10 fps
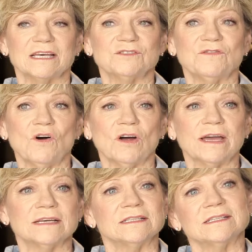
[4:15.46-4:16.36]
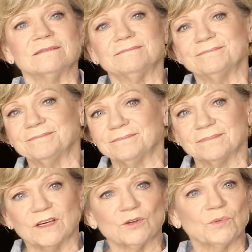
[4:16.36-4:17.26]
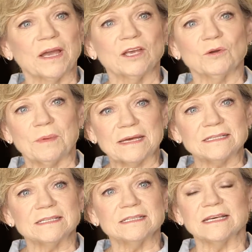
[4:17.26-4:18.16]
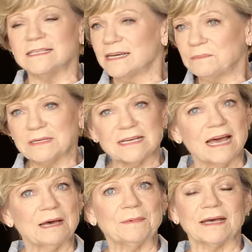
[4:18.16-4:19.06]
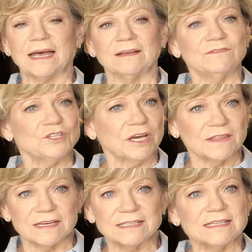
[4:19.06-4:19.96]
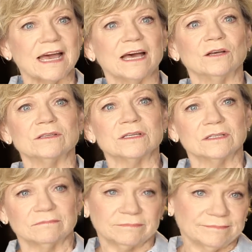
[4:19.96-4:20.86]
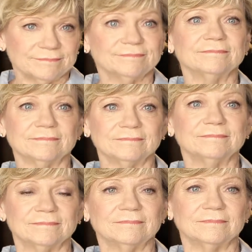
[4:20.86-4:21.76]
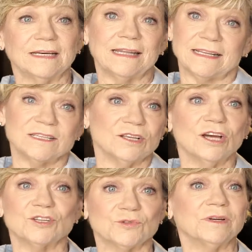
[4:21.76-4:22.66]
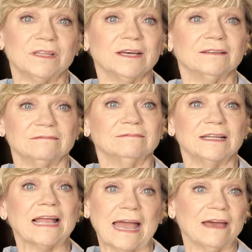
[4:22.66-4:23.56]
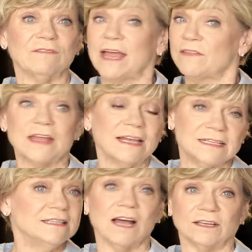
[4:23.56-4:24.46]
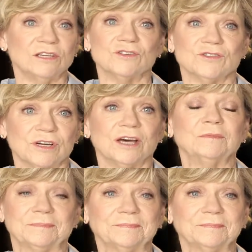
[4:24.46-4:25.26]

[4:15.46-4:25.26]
as far as on a regular basis, I take my time, I kind of check things out, and that's a luxury that that I have now that I did not years ago.